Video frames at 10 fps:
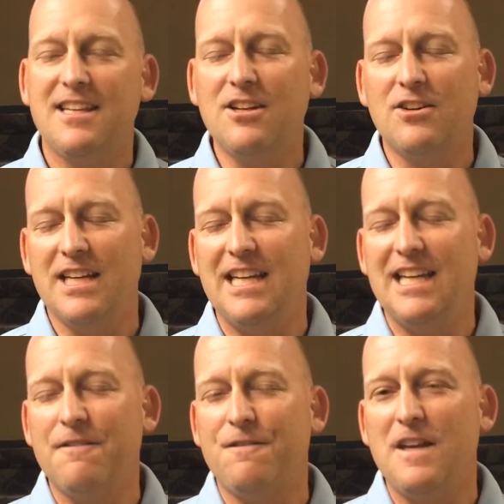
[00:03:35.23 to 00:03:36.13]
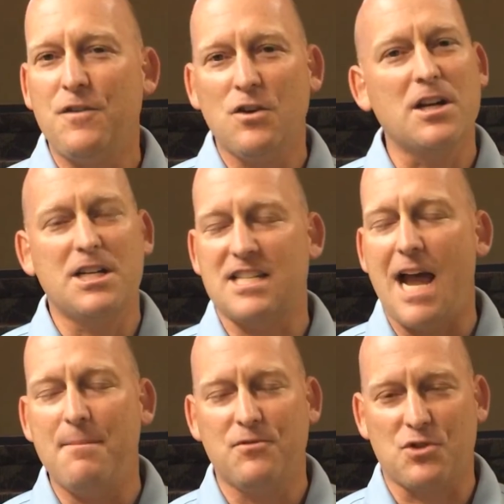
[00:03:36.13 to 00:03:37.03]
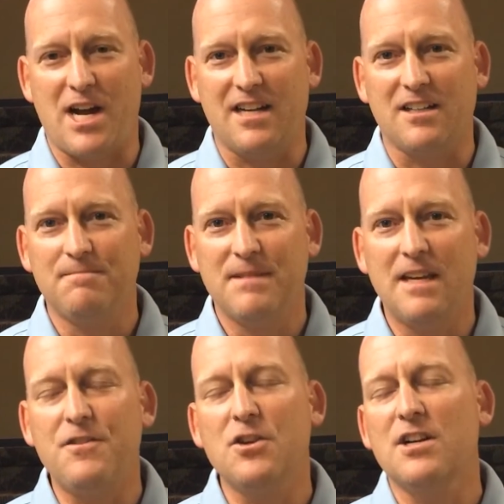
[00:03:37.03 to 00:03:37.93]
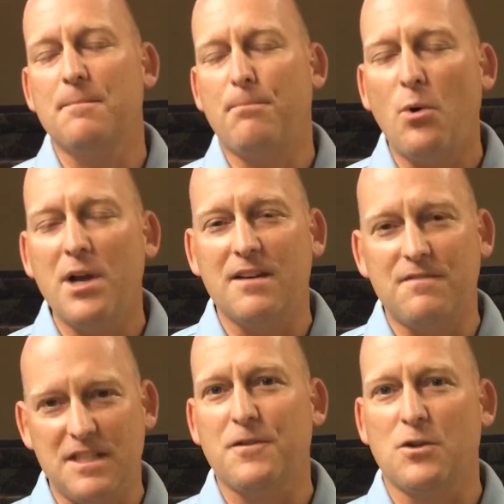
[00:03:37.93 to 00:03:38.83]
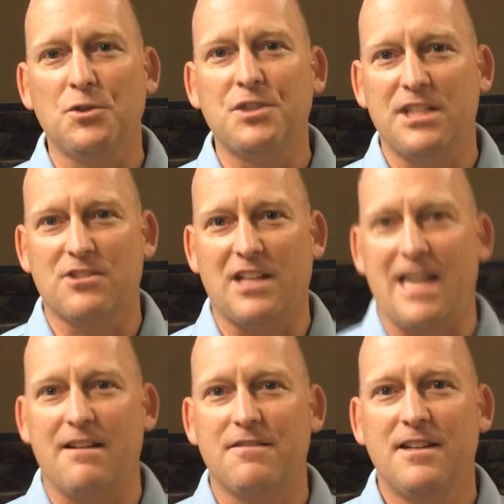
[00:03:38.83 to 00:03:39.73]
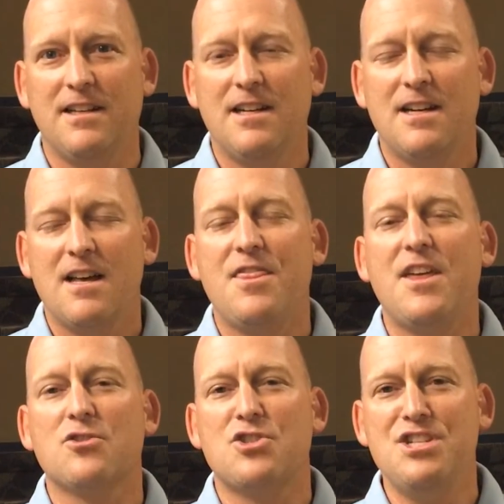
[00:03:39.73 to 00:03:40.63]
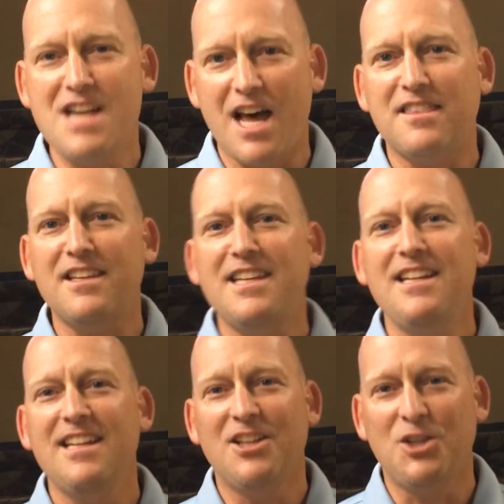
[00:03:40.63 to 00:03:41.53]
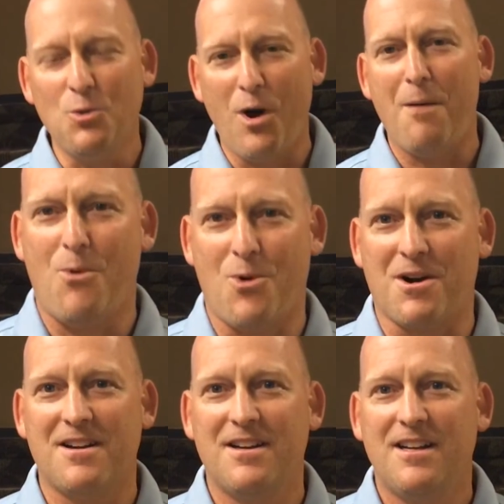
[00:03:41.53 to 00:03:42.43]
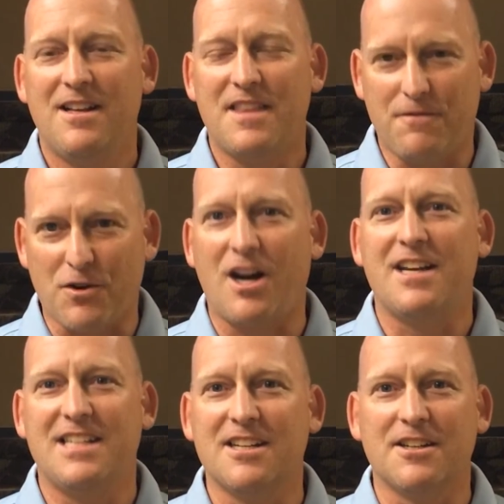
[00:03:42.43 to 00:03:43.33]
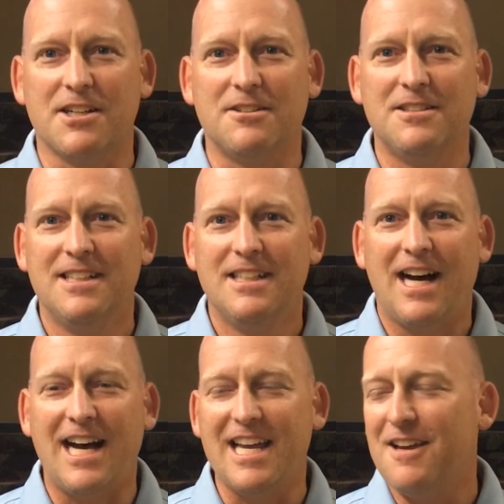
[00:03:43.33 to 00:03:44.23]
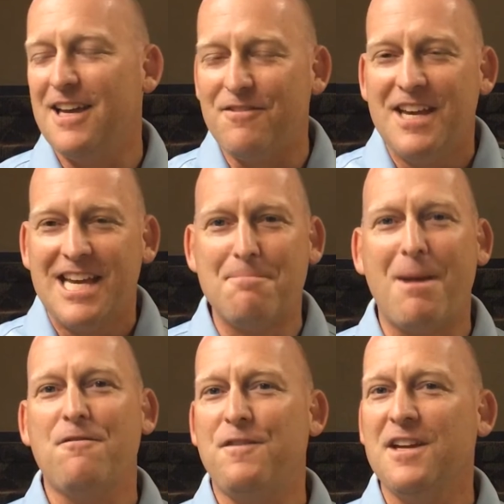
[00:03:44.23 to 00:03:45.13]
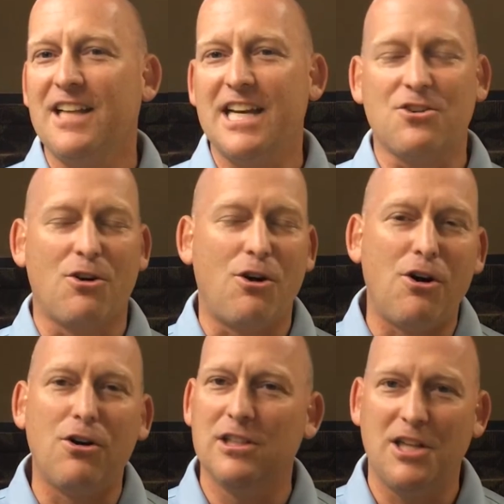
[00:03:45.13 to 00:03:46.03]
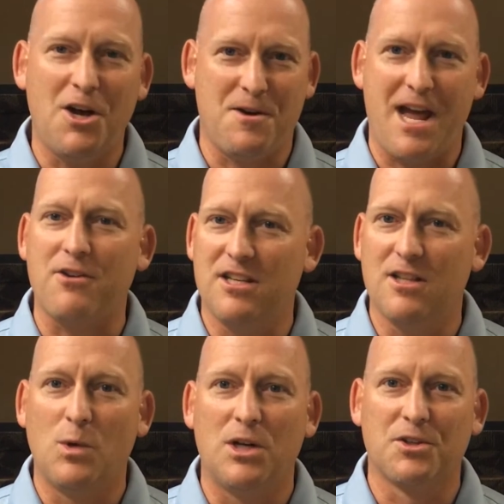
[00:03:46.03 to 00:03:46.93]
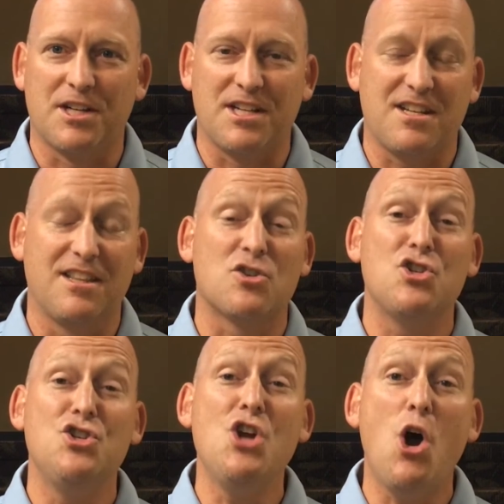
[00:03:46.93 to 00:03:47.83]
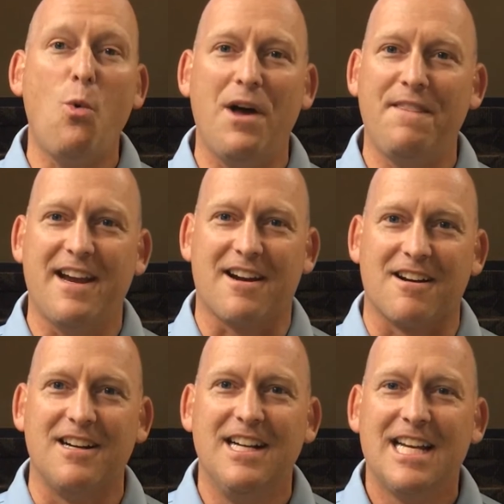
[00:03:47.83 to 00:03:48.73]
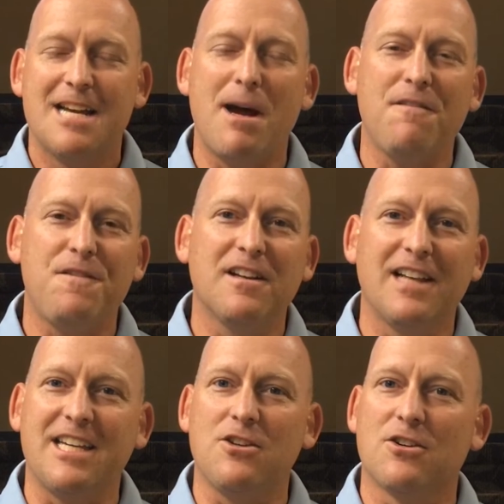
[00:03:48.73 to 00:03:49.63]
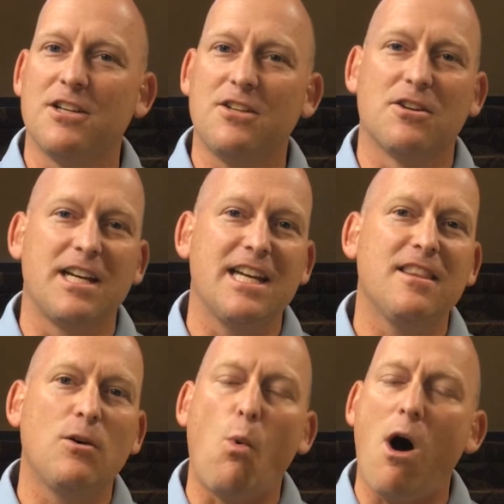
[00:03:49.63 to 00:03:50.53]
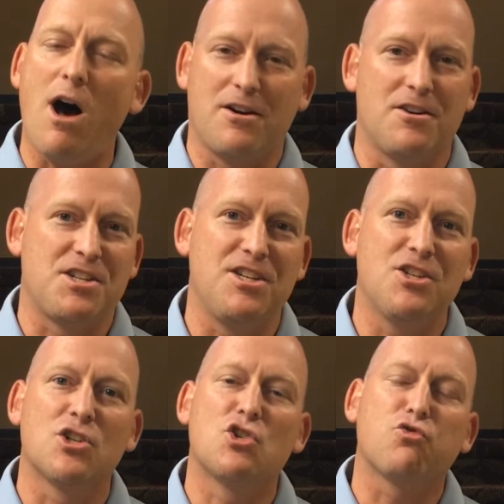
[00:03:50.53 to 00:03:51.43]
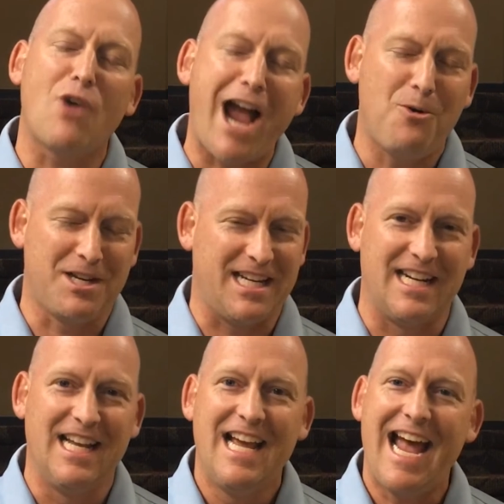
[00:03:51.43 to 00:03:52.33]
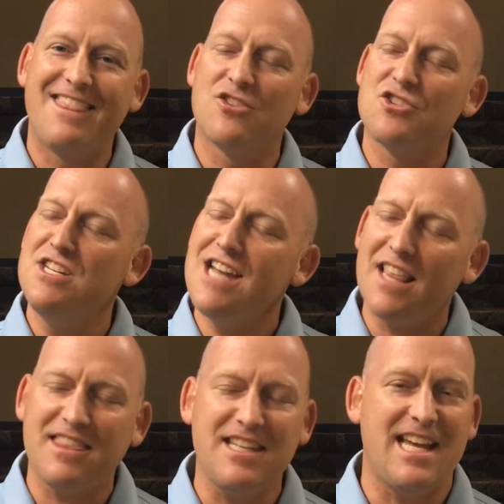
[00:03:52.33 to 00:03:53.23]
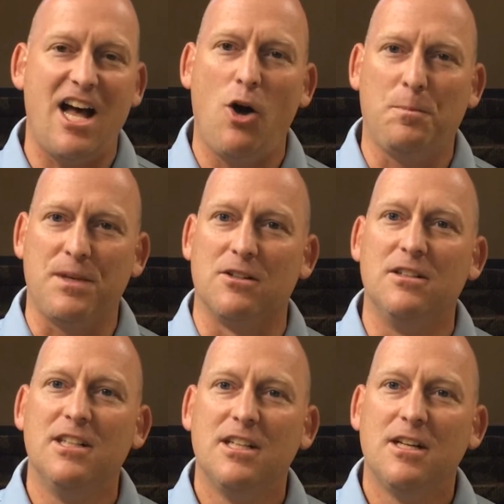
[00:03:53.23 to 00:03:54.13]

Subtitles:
If you're in a time of trial, if you're in a point of difficulty in your life, there's nothing you want more than for God to hear you. If it might feel like you're all alone out in the wilderness and there's no one there. It might feel like you're in the waters and you're drowning and there's nothing to help you.